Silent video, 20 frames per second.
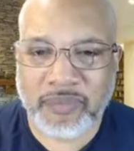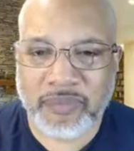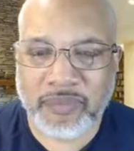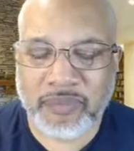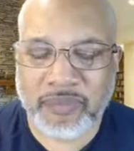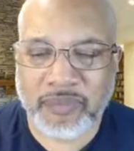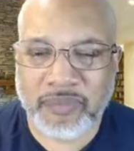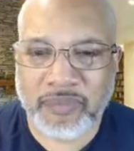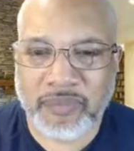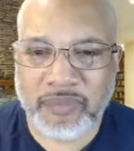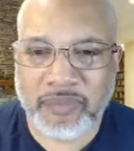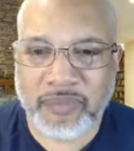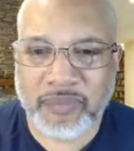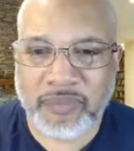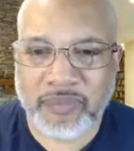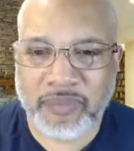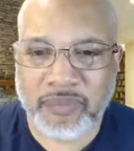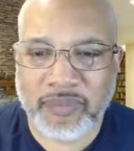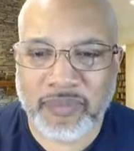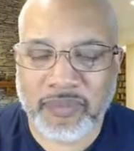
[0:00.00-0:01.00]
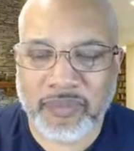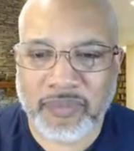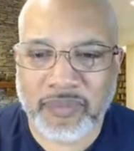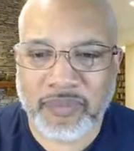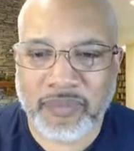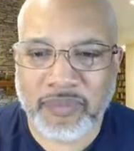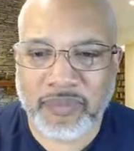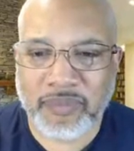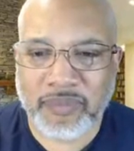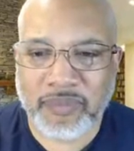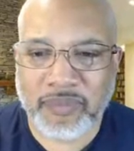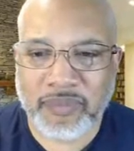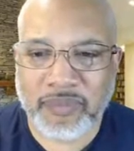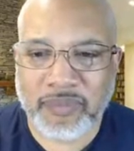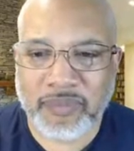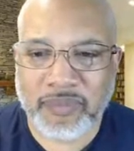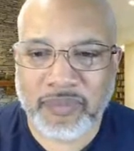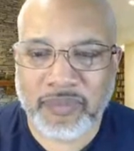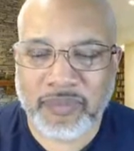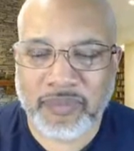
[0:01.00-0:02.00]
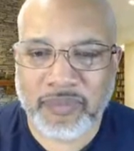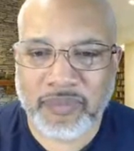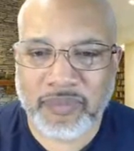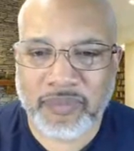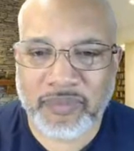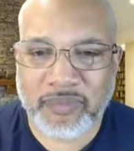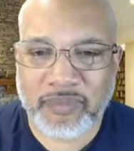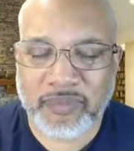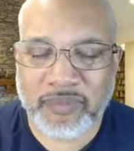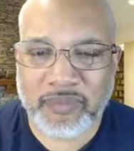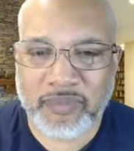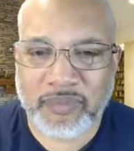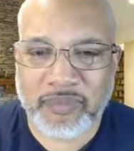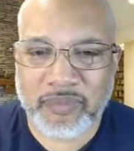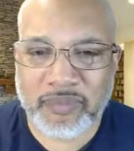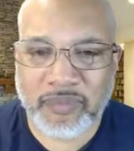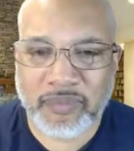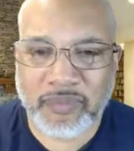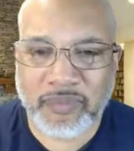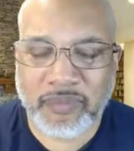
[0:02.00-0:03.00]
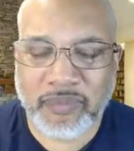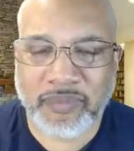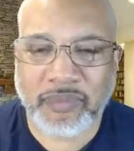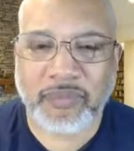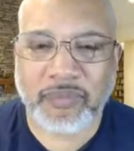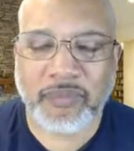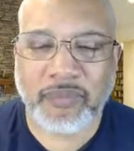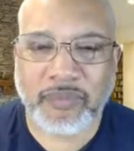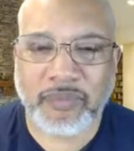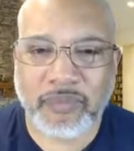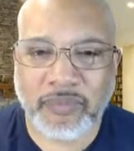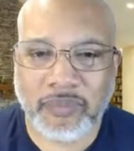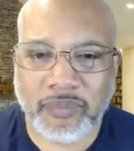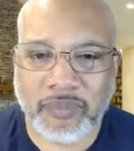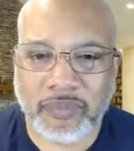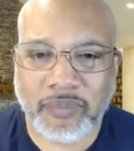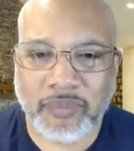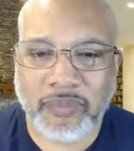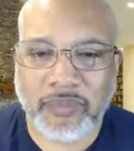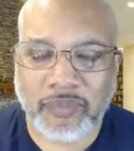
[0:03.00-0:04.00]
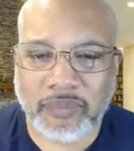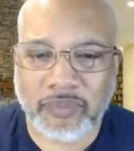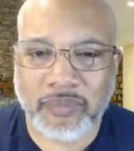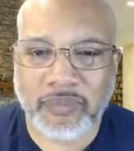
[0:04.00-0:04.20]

(not speaking)